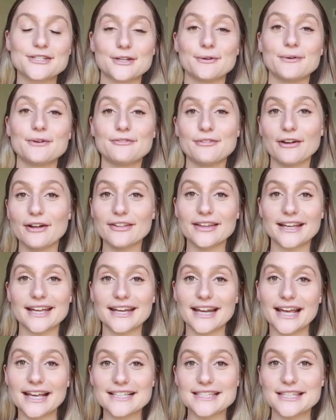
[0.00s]
So it felt like
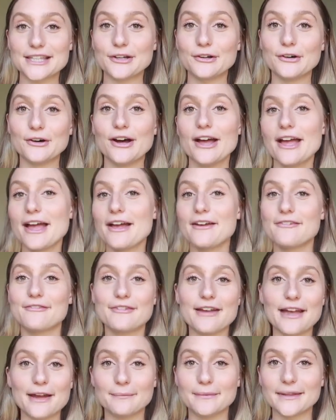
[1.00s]
a nice little
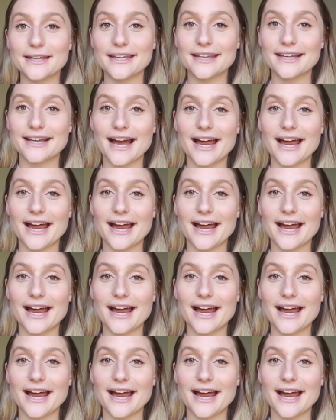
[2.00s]
family